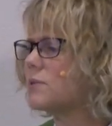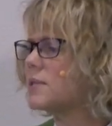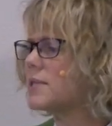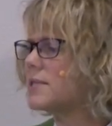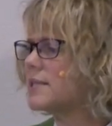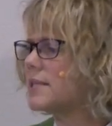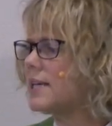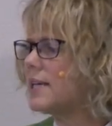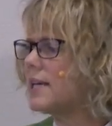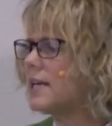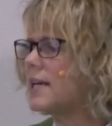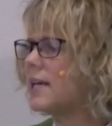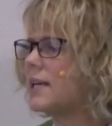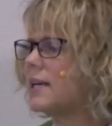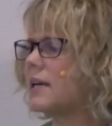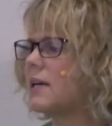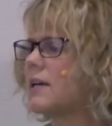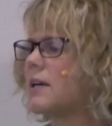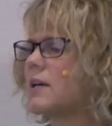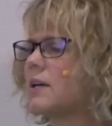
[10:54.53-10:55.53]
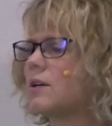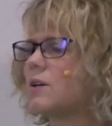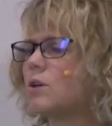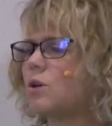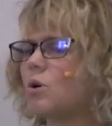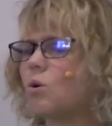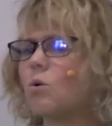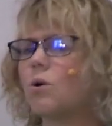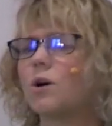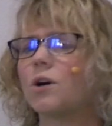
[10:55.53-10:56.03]
seeing
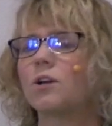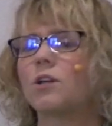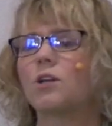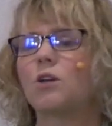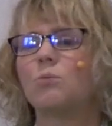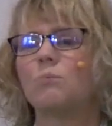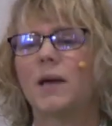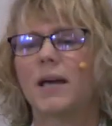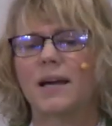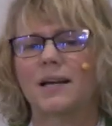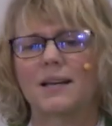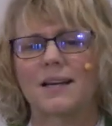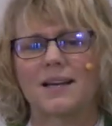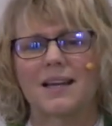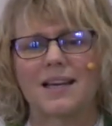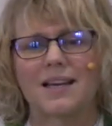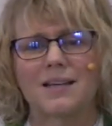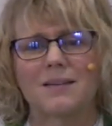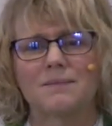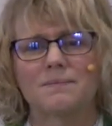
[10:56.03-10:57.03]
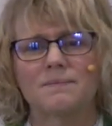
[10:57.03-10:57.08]
your humanity.